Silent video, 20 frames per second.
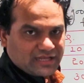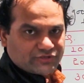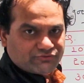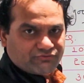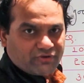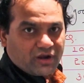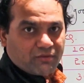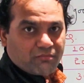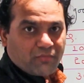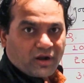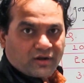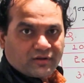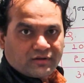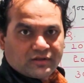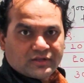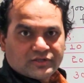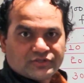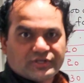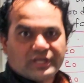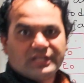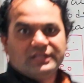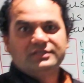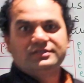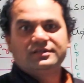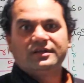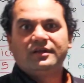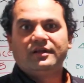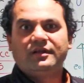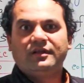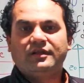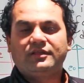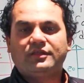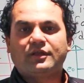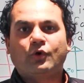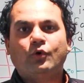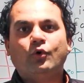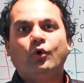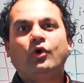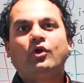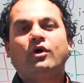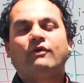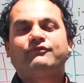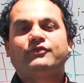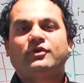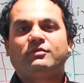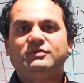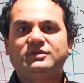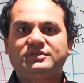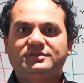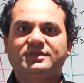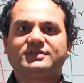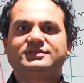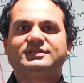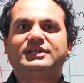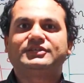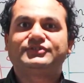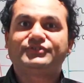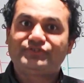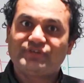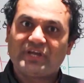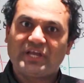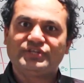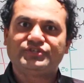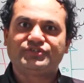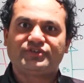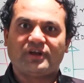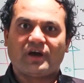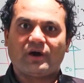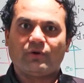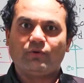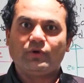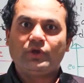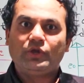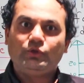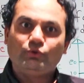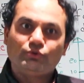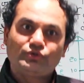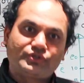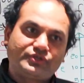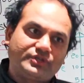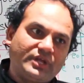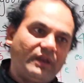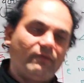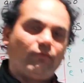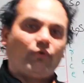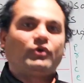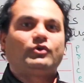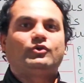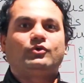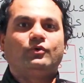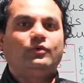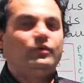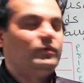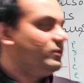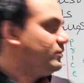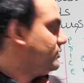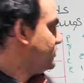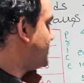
as well. But since the goal of your business has changed now, you still want to